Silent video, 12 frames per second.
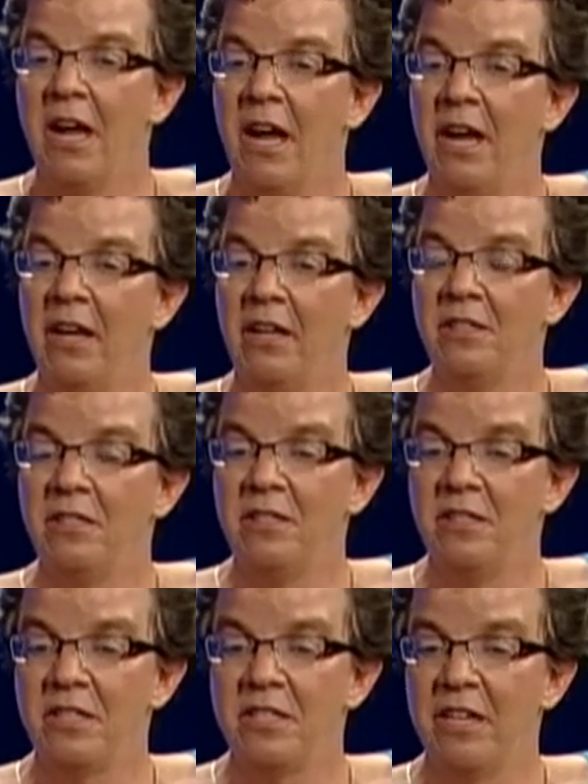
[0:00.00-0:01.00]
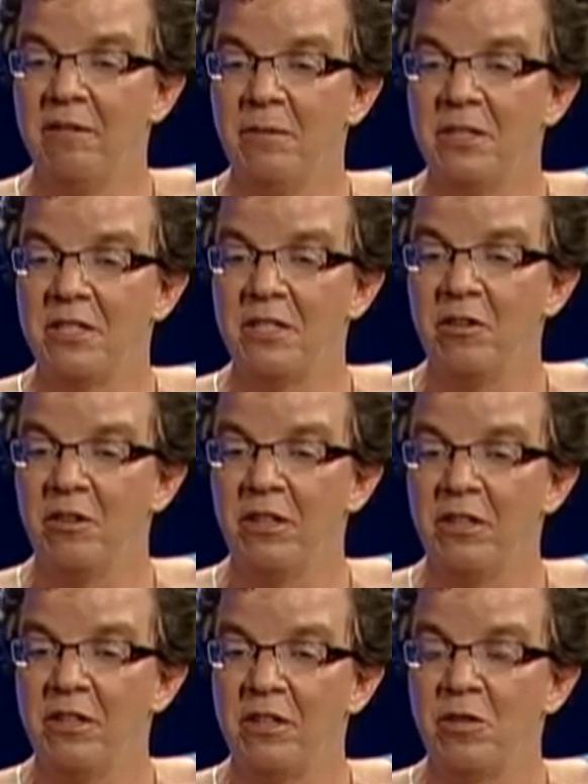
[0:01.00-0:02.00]
And in the state of Minnesota,
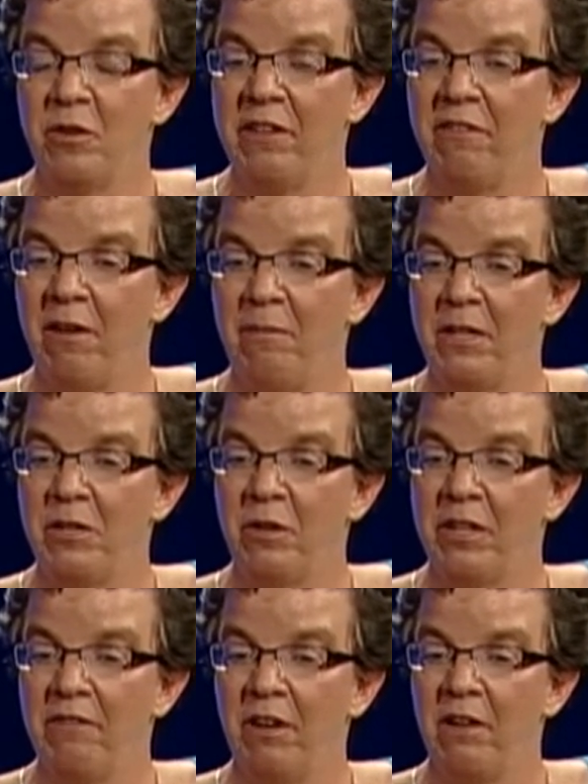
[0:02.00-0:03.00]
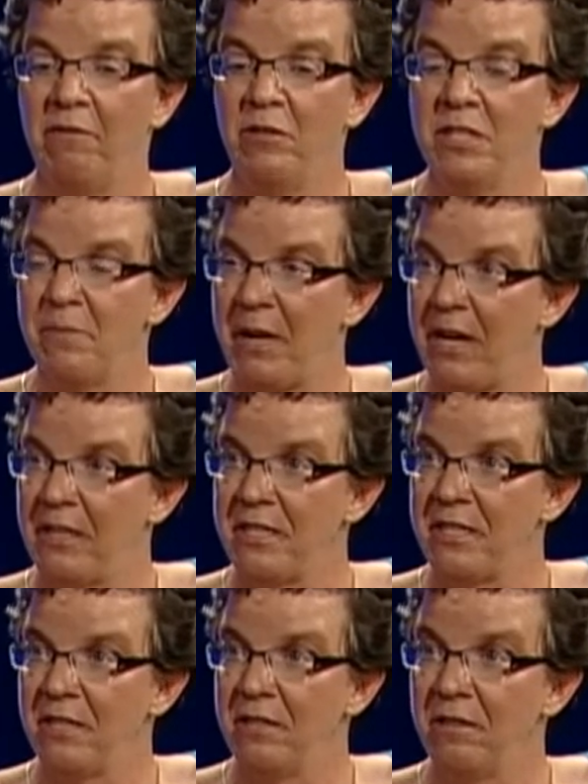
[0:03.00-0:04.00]
the 25 by 25 was passed
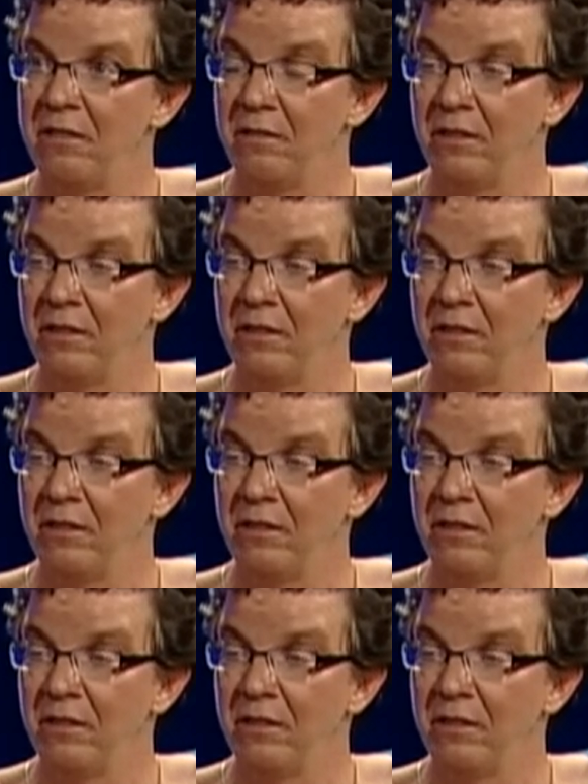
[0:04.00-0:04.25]
in